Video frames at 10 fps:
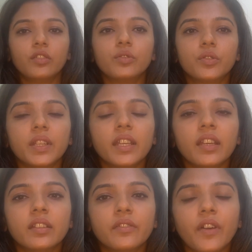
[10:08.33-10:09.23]

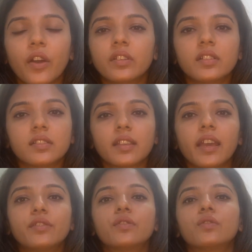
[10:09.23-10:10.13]
Usually the founders
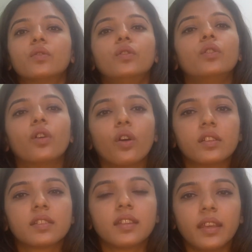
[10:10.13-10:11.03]
get so
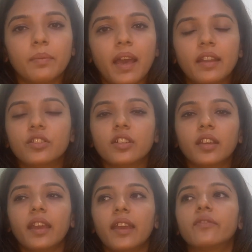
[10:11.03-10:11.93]
lost in
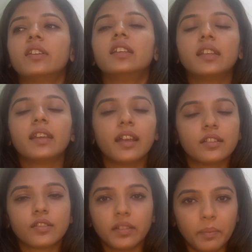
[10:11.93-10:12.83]
managing everything
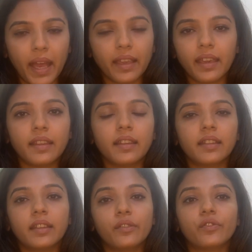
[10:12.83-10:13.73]
else on the back end
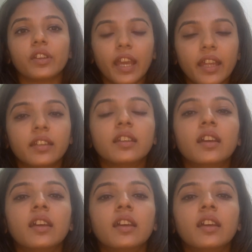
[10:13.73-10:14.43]
that they forget